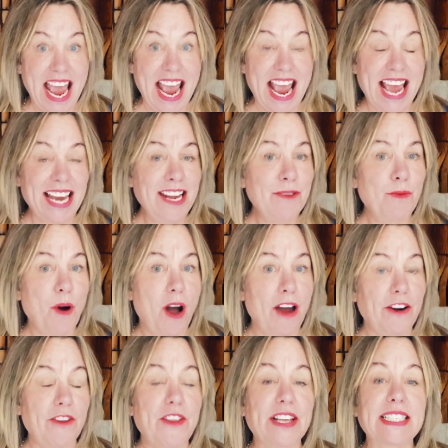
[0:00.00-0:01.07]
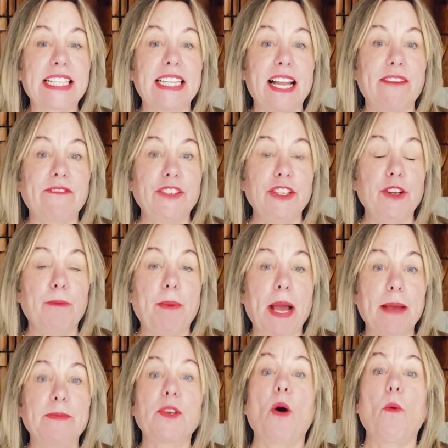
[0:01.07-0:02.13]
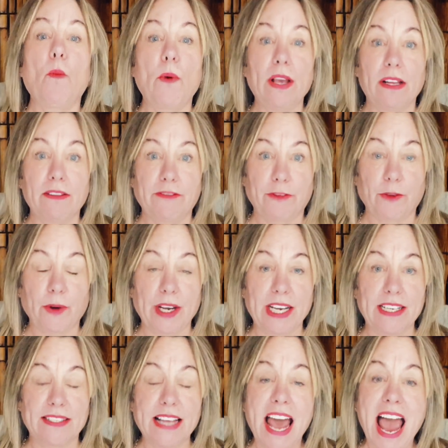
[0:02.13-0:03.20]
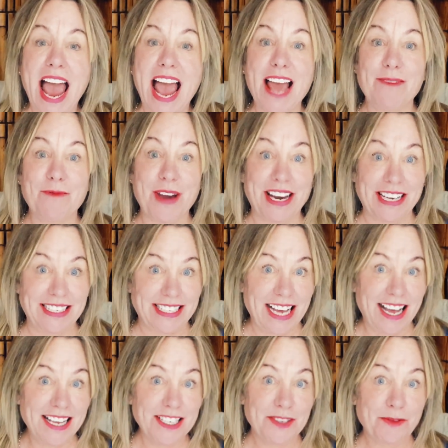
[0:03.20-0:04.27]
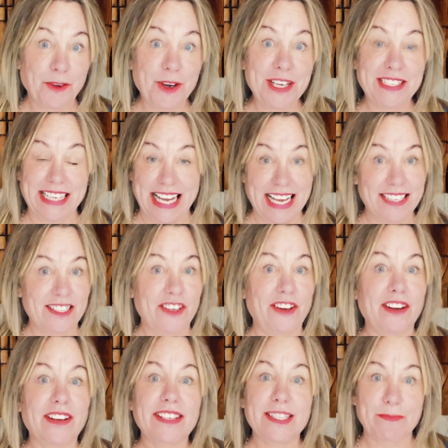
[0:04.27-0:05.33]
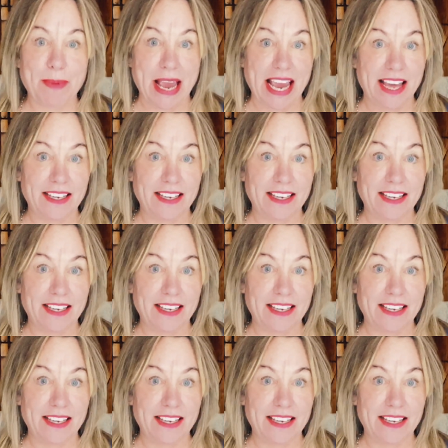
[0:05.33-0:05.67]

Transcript: Any water that's left in your pipes will freeze, and when it does freeze, it's going to expand.